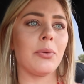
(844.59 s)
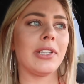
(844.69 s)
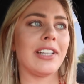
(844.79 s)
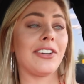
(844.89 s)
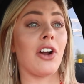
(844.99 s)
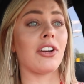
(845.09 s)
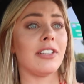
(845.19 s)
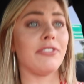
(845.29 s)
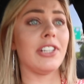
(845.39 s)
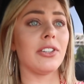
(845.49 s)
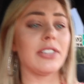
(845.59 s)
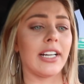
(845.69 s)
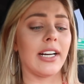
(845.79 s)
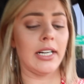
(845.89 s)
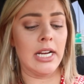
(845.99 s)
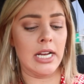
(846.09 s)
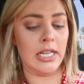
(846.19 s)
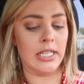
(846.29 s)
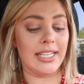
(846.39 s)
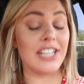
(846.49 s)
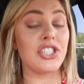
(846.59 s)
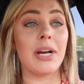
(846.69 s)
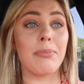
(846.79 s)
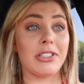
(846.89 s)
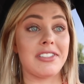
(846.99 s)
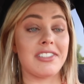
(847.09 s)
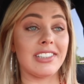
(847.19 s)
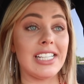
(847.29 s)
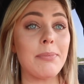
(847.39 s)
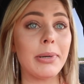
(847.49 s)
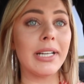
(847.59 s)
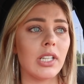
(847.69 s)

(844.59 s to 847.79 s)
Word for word: and when they're not on the field, they're catching up on sleep.